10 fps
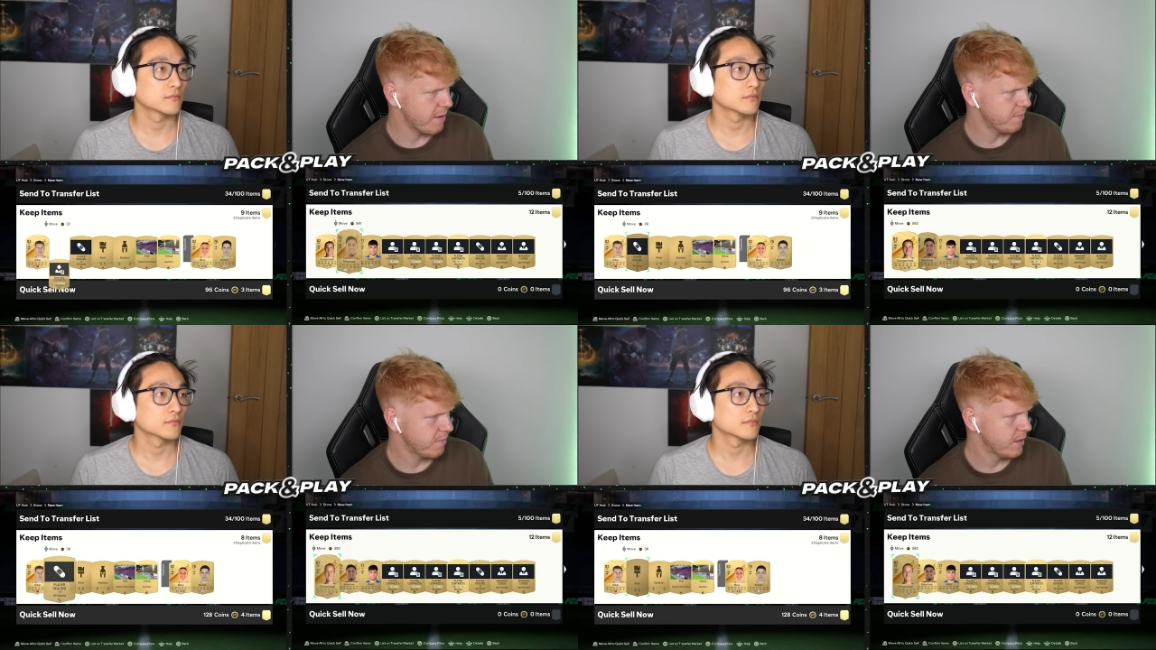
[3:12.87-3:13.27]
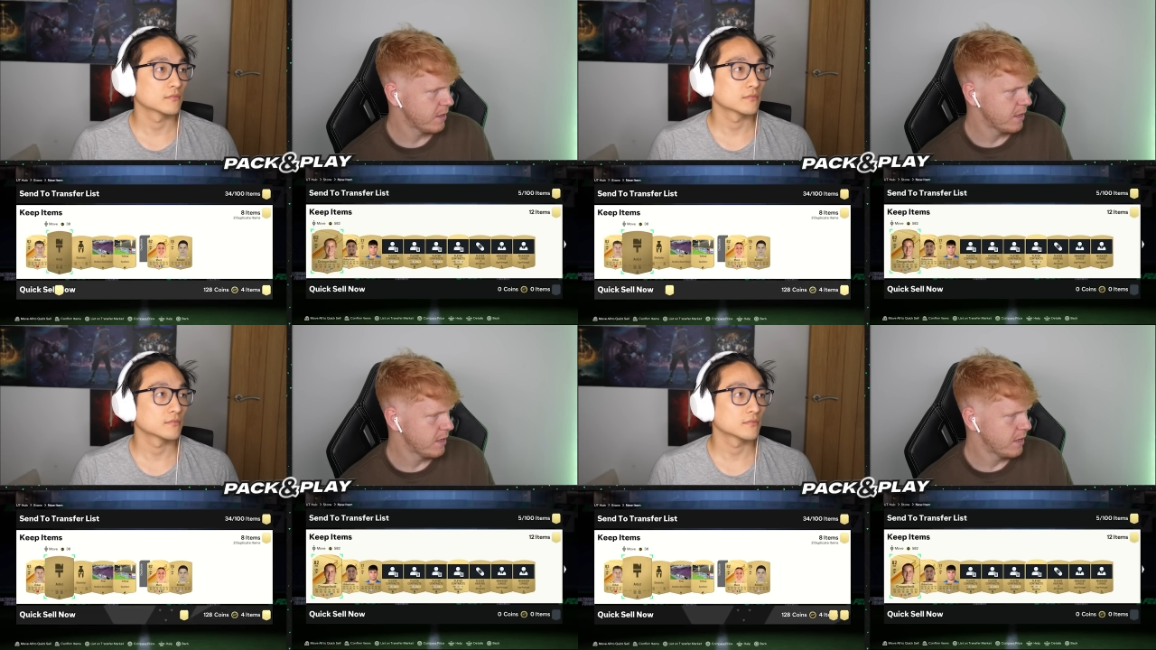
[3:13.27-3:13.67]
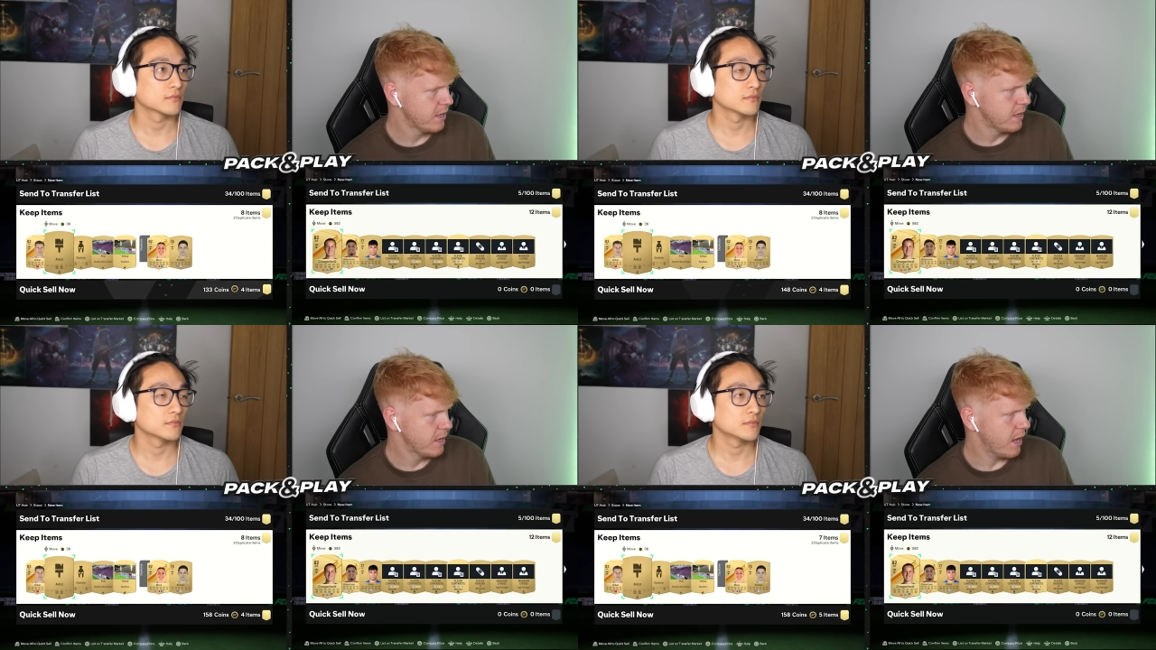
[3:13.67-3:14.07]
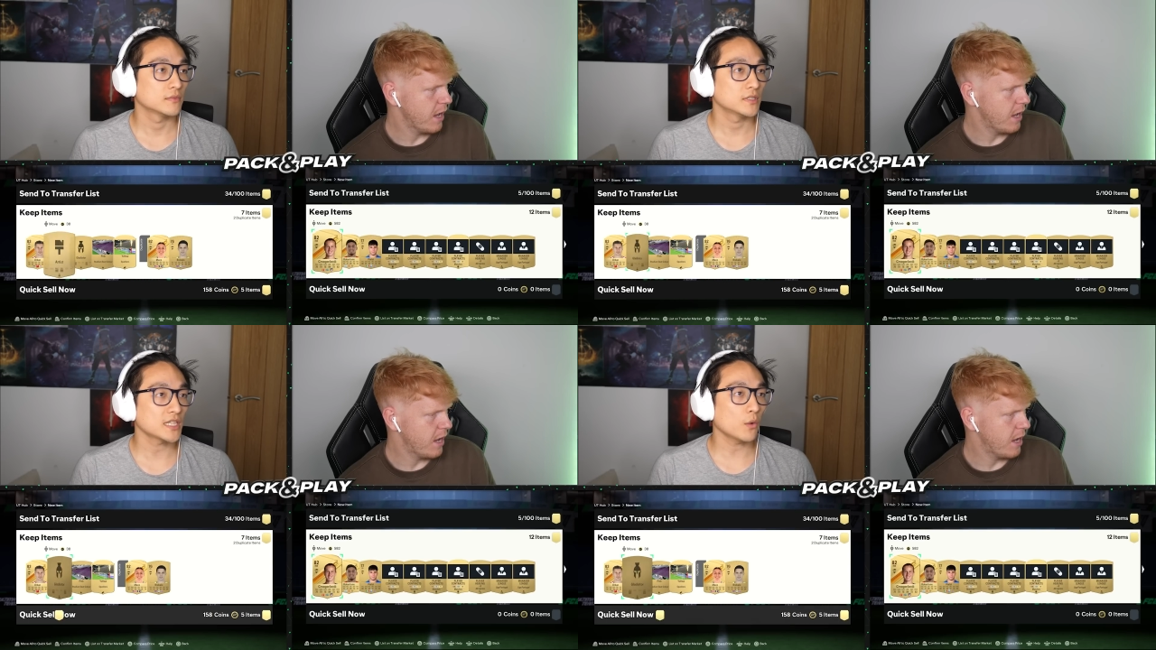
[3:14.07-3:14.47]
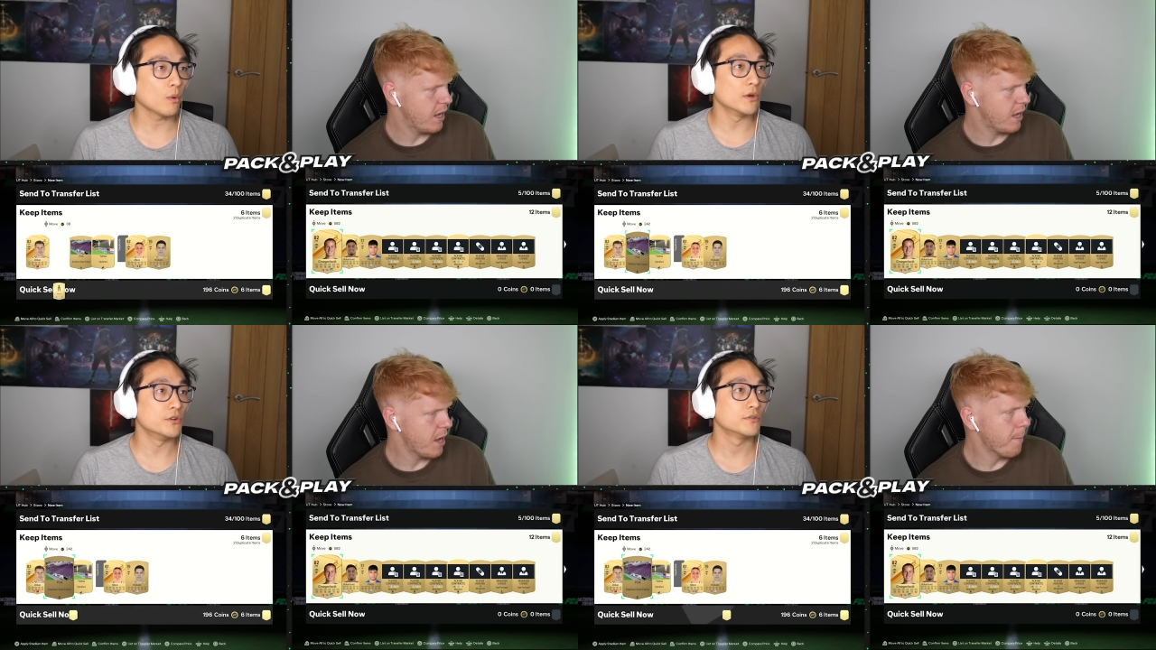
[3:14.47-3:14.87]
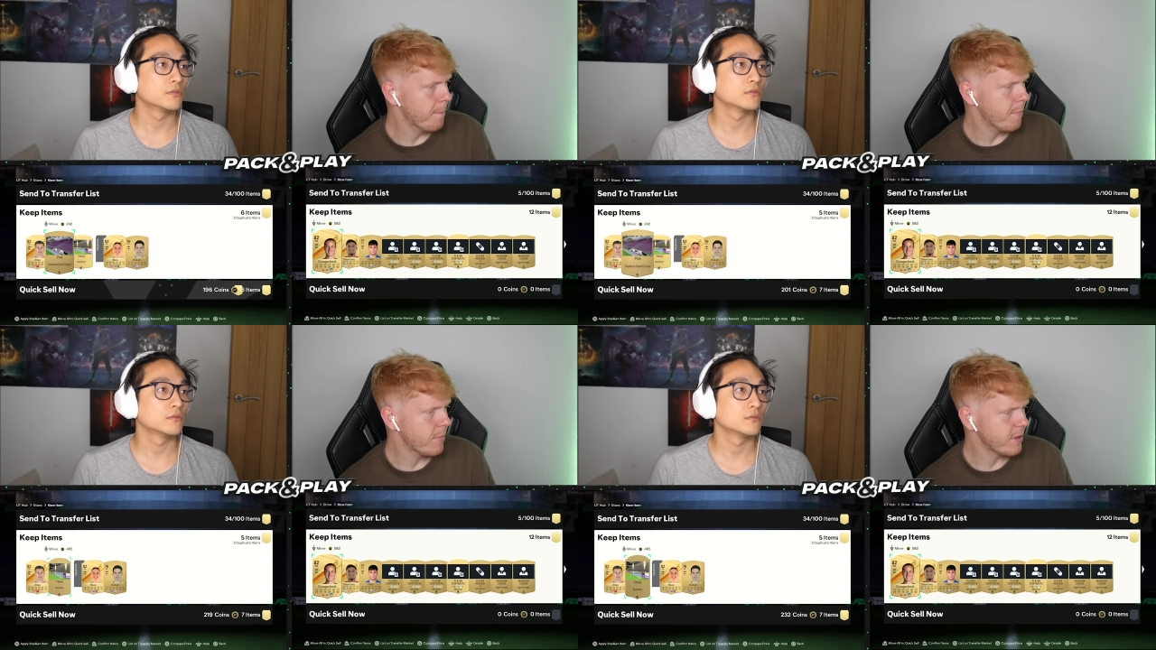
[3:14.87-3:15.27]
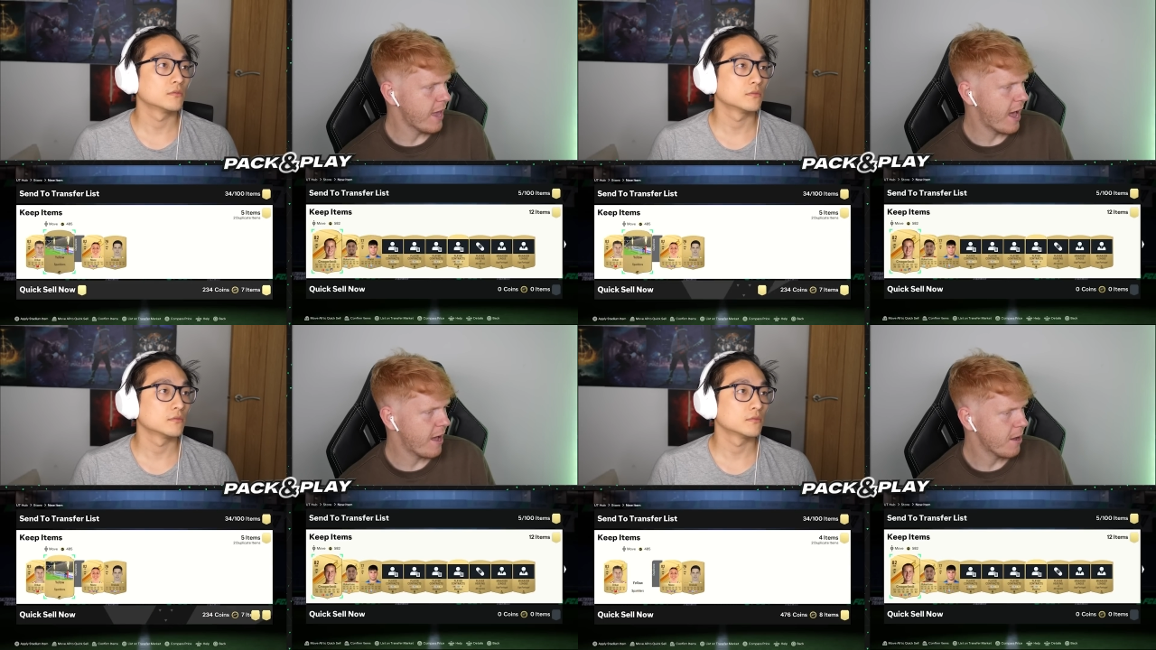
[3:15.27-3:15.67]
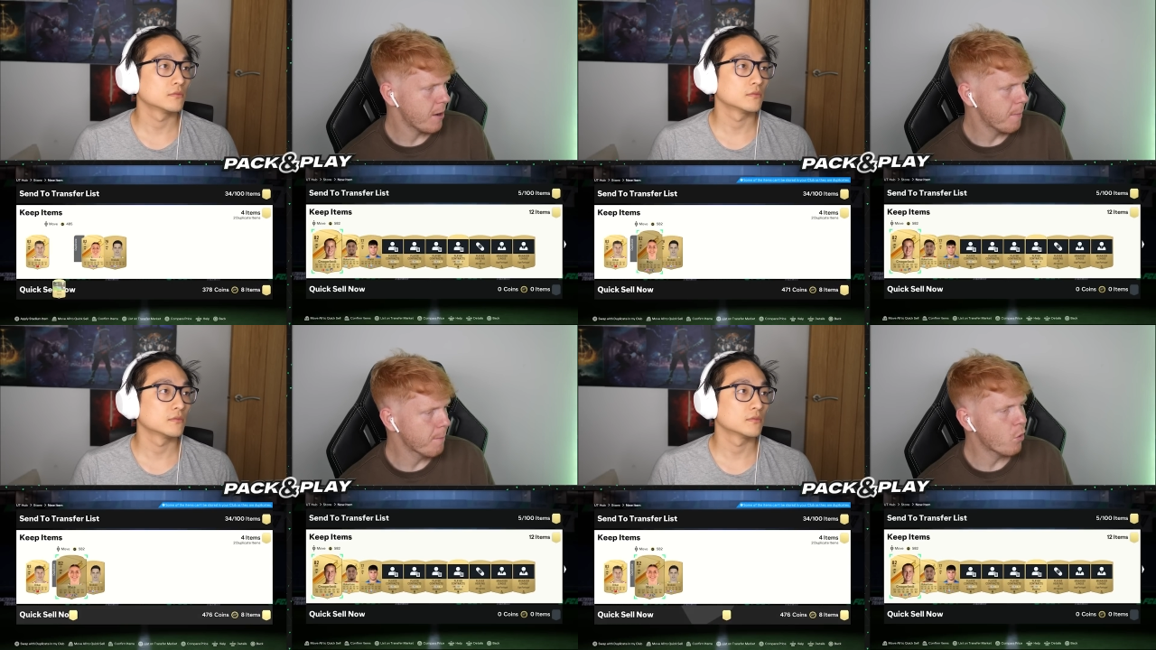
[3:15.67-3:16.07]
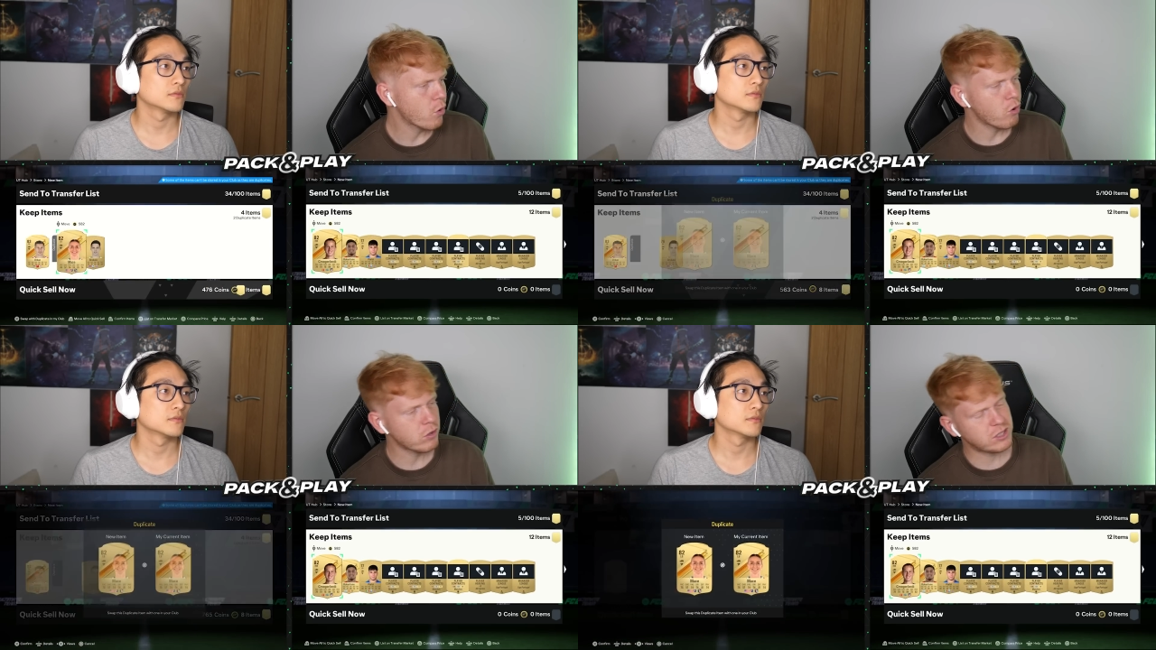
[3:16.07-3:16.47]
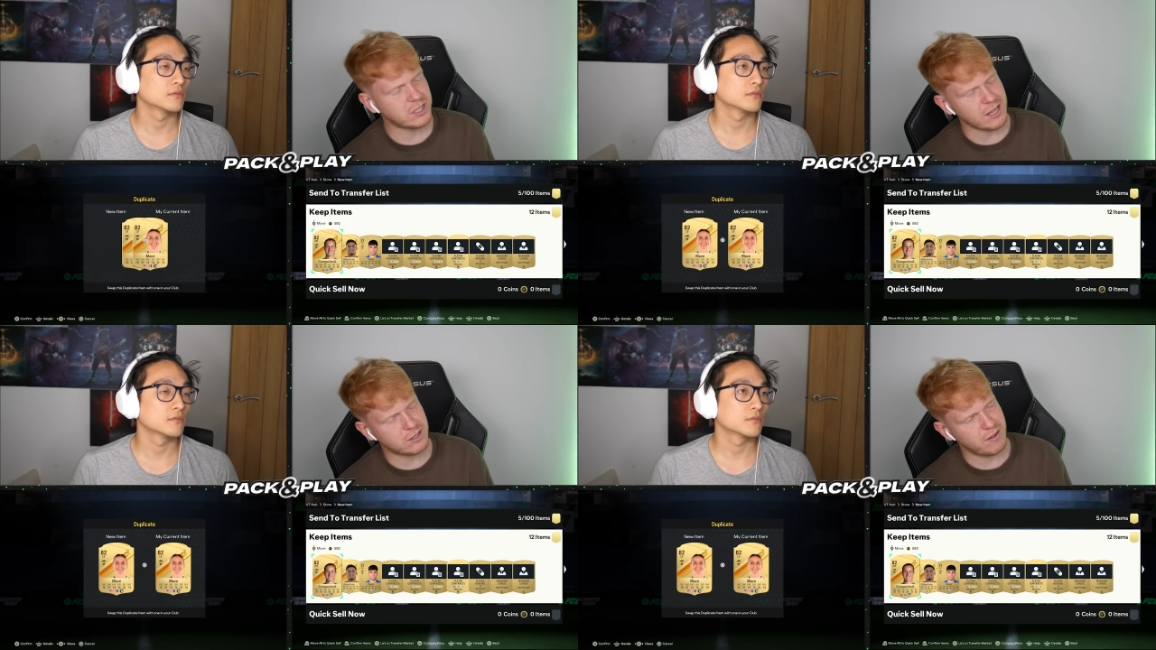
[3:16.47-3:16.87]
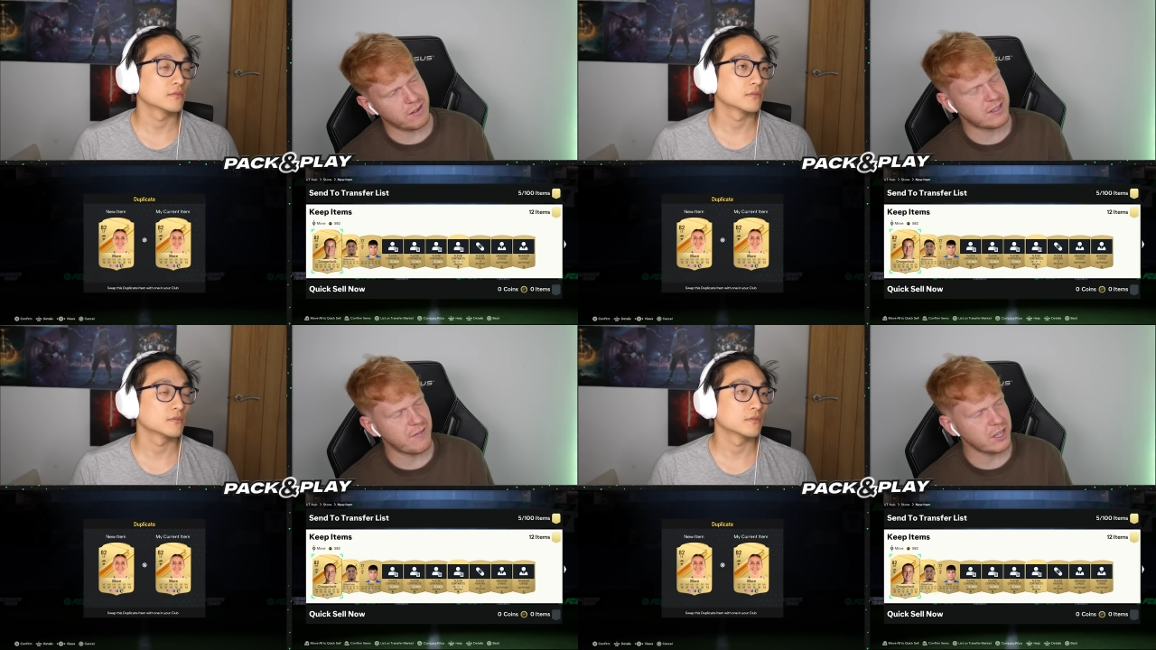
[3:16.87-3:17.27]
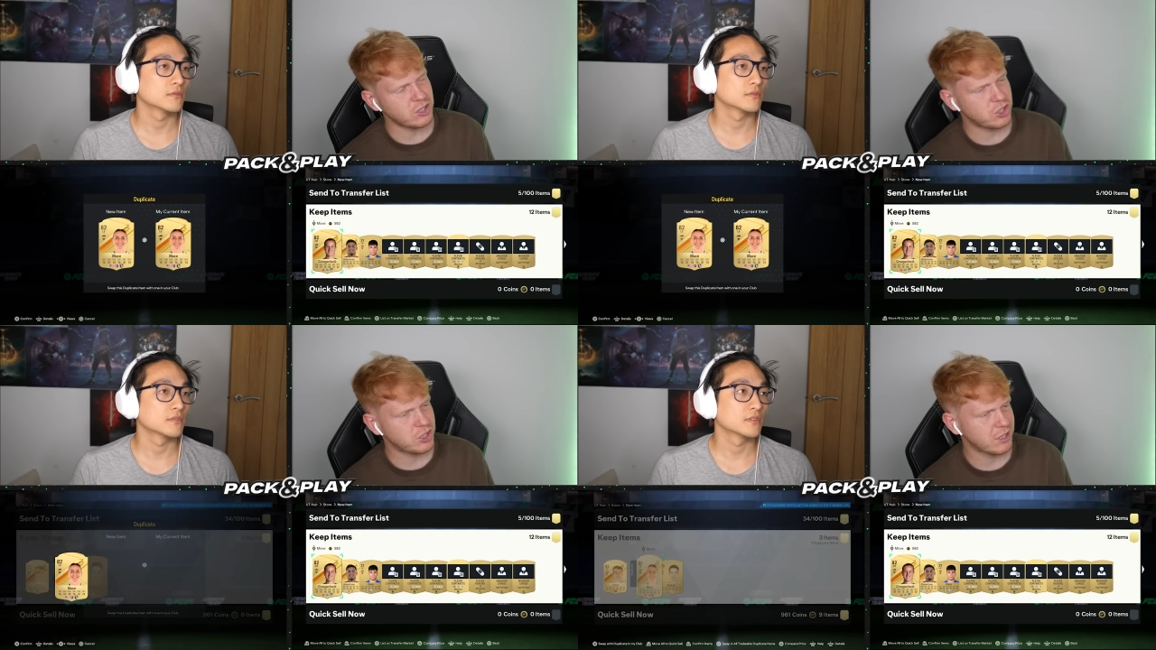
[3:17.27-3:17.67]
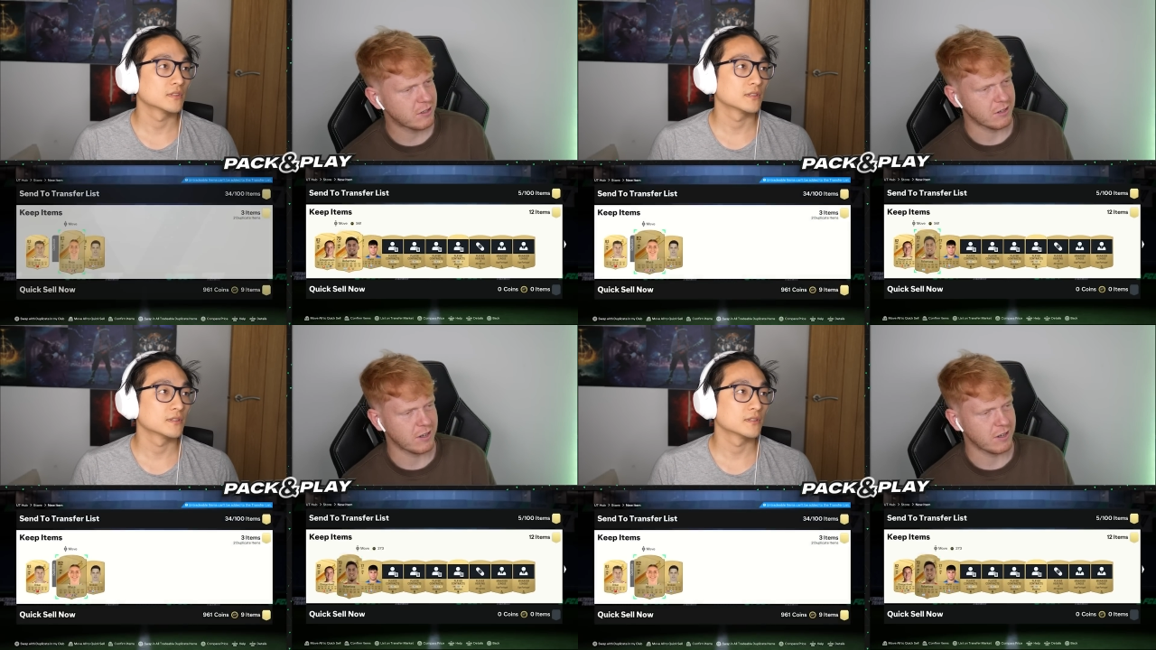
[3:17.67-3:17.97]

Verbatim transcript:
Speaker 1: the name. Is it a woman? Yeah. Morgos Zetzevic.